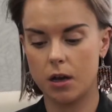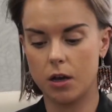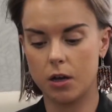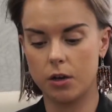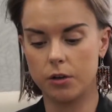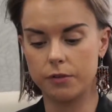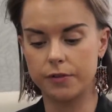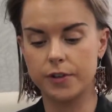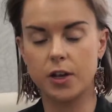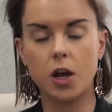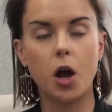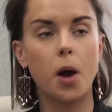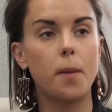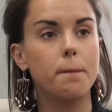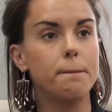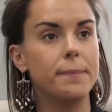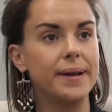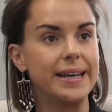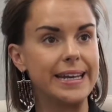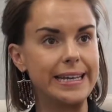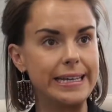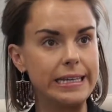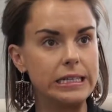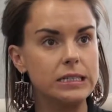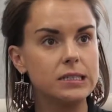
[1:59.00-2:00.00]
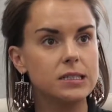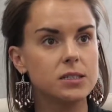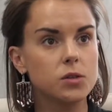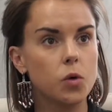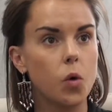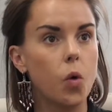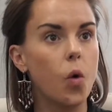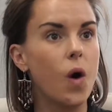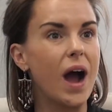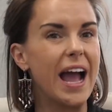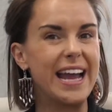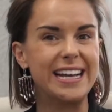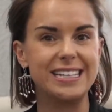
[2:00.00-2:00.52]
of companies
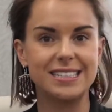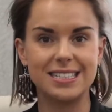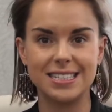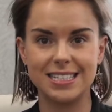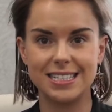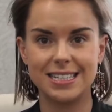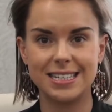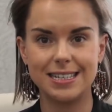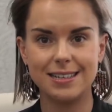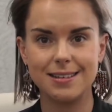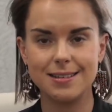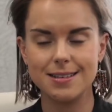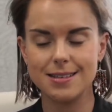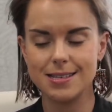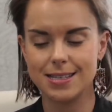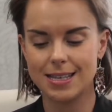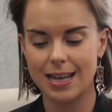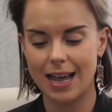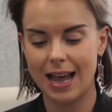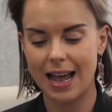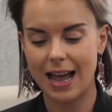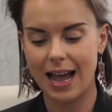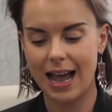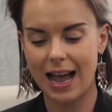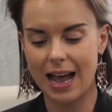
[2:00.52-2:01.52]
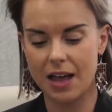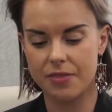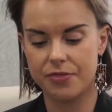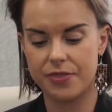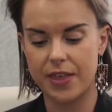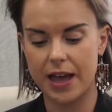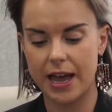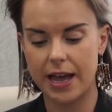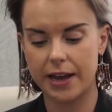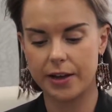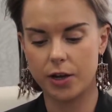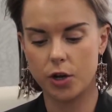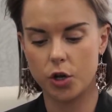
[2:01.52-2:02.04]
or entities, and
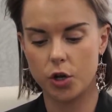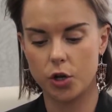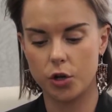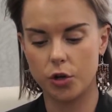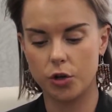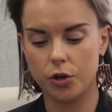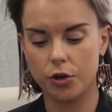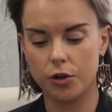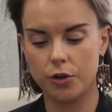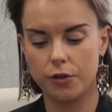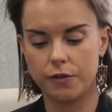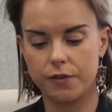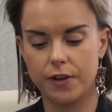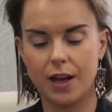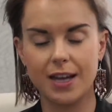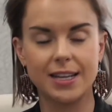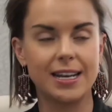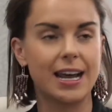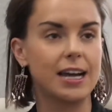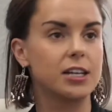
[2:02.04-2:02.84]
then of an